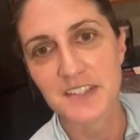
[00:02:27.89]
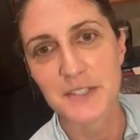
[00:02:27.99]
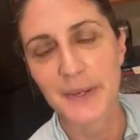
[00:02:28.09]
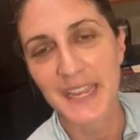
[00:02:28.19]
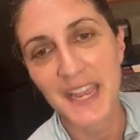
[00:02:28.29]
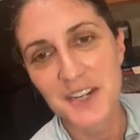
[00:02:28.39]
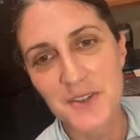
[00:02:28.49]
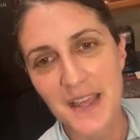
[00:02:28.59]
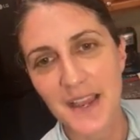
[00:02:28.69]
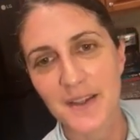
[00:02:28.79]
so I can't do
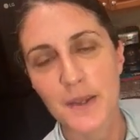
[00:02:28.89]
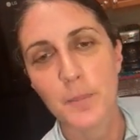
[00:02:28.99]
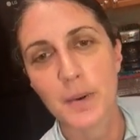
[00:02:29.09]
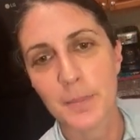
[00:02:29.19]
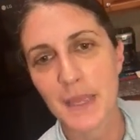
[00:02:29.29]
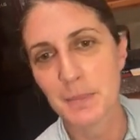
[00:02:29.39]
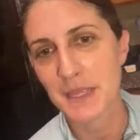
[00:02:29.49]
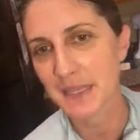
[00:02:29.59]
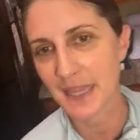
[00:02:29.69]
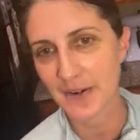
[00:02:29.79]
that. But
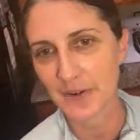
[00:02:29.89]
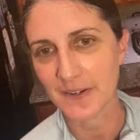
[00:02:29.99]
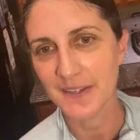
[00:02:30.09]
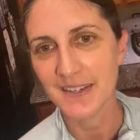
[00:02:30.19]
maybe later.